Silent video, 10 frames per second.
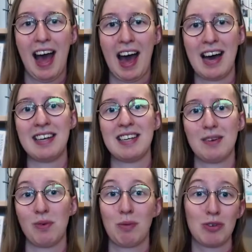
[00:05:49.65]
And
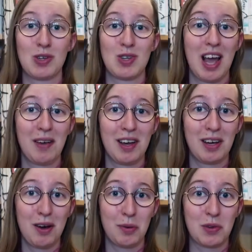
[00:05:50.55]
we will just see how
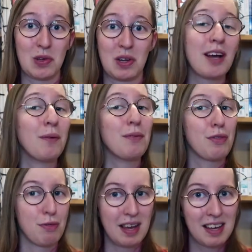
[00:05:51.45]
that goes. I don't
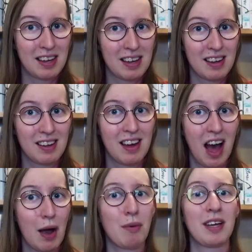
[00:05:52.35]
think
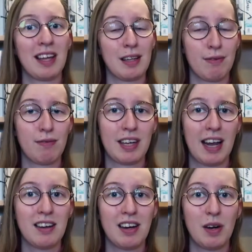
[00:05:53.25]
I will get the
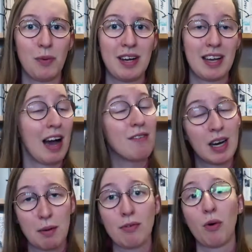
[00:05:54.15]
50k done in a week. I've
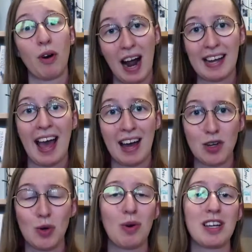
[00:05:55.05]
done it before, I can
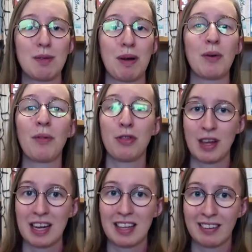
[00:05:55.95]
do it, but I don't
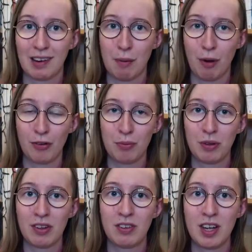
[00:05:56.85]
think that's going to be
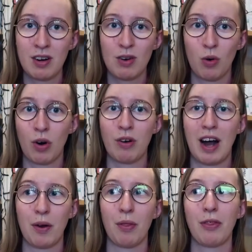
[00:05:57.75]
possible this year,
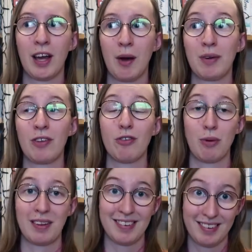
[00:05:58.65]
or I don't think I want to
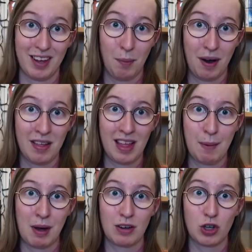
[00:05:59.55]
stress about it
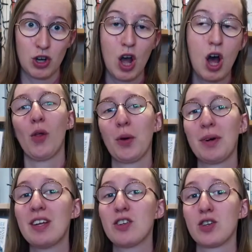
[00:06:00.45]
that much. Although
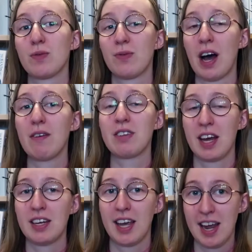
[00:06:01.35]
it is just 5
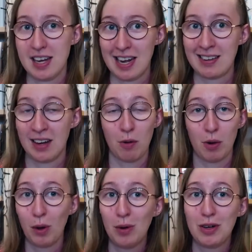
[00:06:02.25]
10k days a
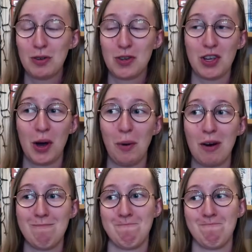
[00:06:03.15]
row,
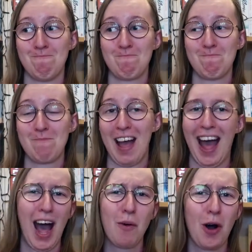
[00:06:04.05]
so
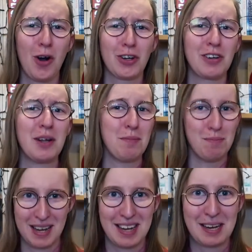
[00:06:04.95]
how hard can
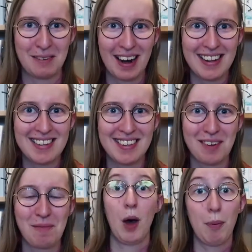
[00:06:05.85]
it be, right?
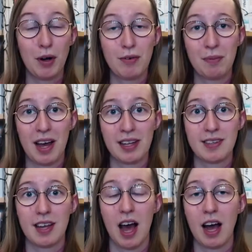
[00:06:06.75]
Apart from
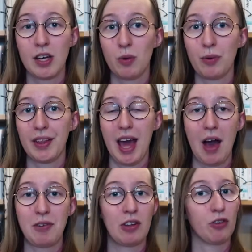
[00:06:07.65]
that, I don't really
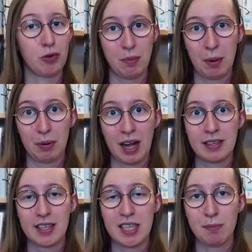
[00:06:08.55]
have any streaming
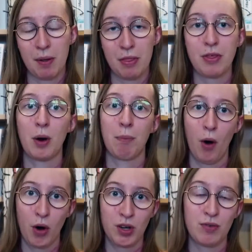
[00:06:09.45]
plans this month,
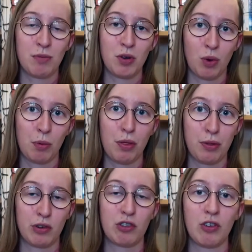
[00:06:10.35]
apart from the normal
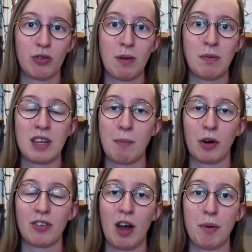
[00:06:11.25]
Thursday streams that
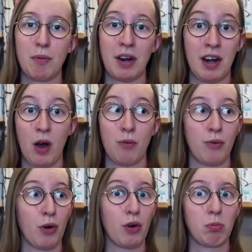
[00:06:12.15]
Mark and I have been running now
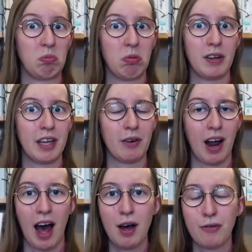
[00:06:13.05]
for a year and
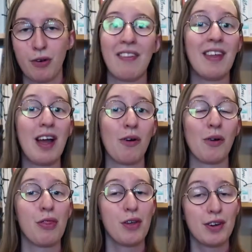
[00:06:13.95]
a half, and they are
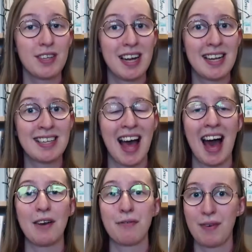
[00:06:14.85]
on Thursdays
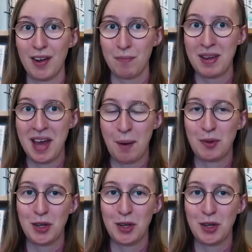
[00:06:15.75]
at 5 p.m.